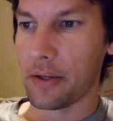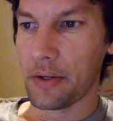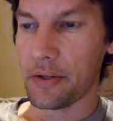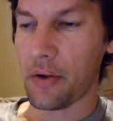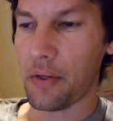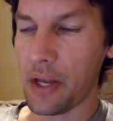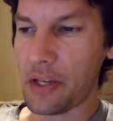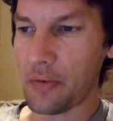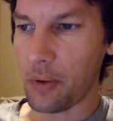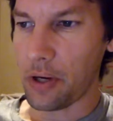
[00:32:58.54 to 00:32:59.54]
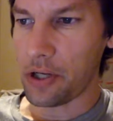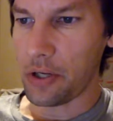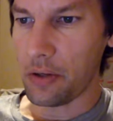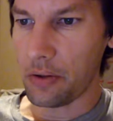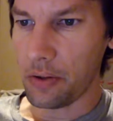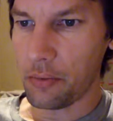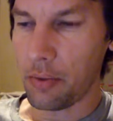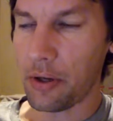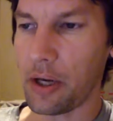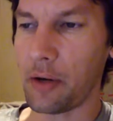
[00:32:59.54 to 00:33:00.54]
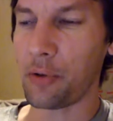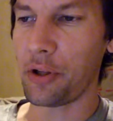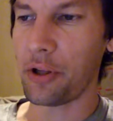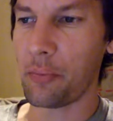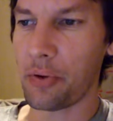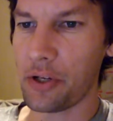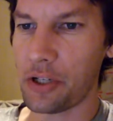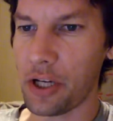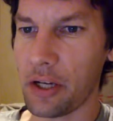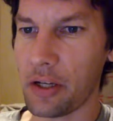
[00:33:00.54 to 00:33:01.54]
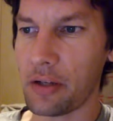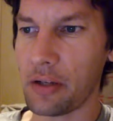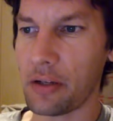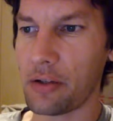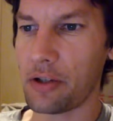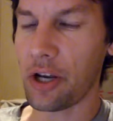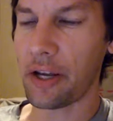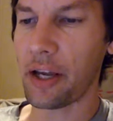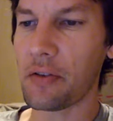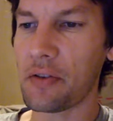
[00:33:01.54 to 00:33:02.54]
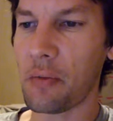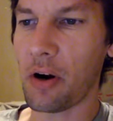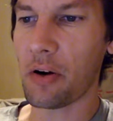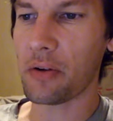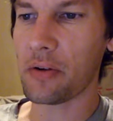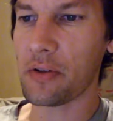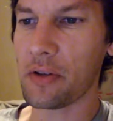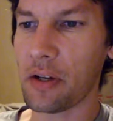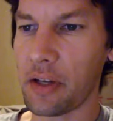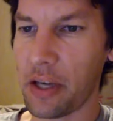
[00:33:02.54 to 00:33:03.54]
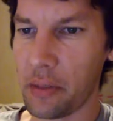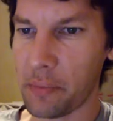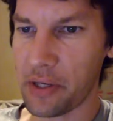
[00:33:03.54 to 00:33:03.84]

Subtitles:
So thanks for watching, YouTube. I really appreciate it. Check out some articles on Cape